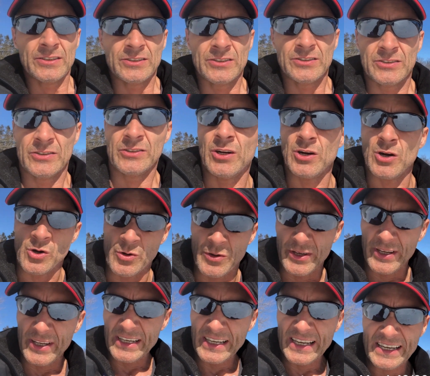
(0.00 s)
So
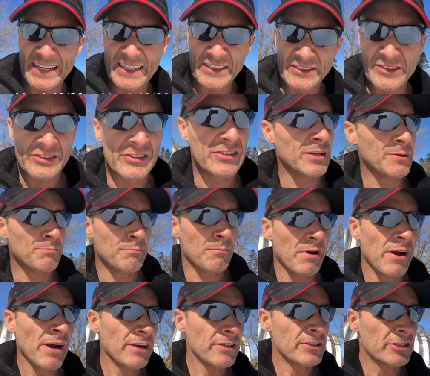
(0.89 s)
it is
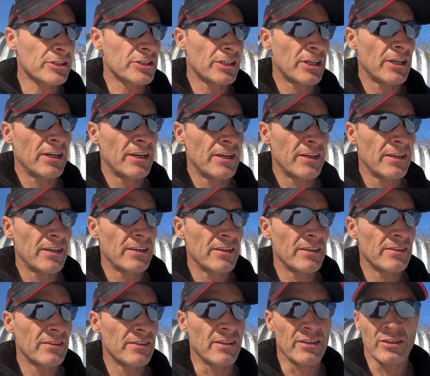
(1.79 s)
March
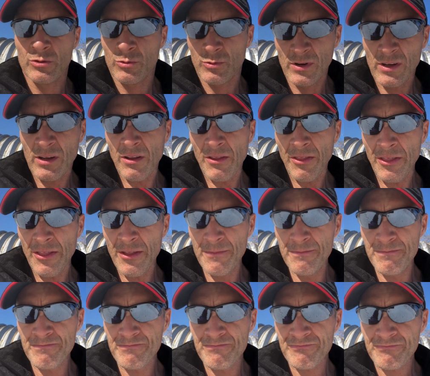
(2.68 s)
the 12th,
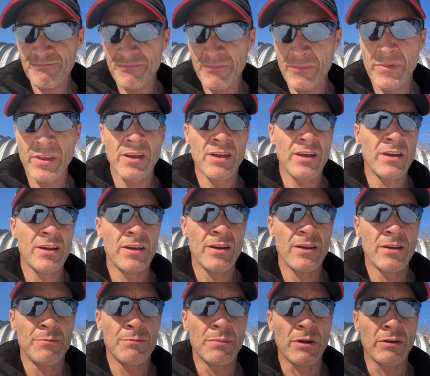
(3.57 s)

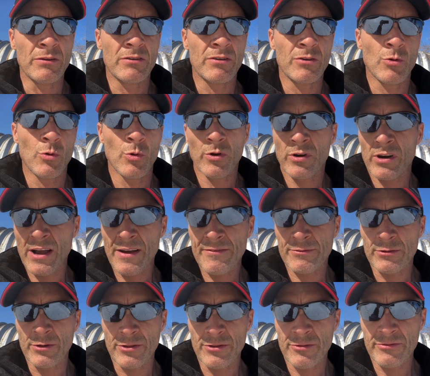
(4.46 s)
about
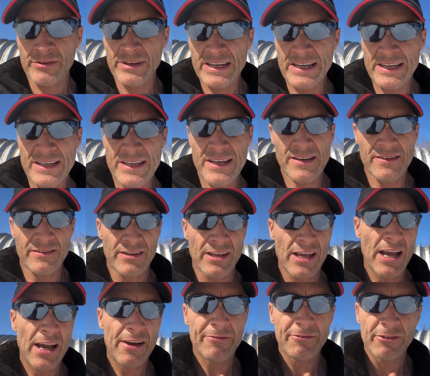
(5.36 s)
3:15 in the
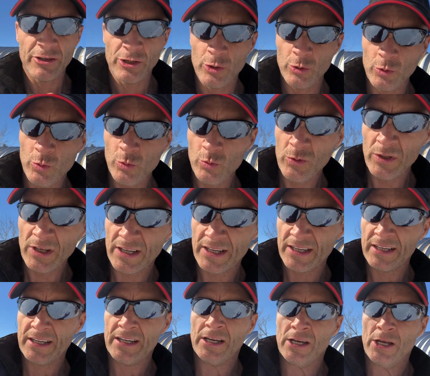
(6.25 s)
afternoon.
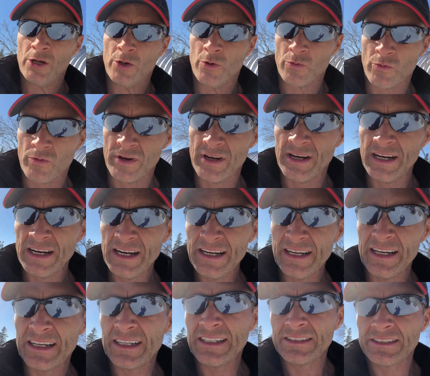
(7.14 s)
Really
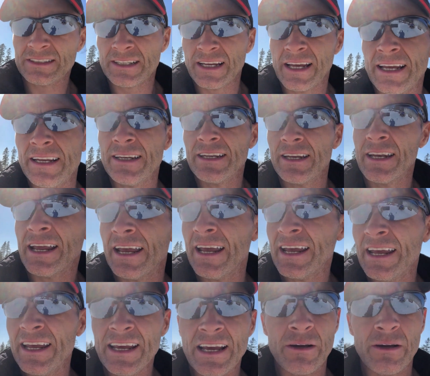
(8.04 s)
nice day today.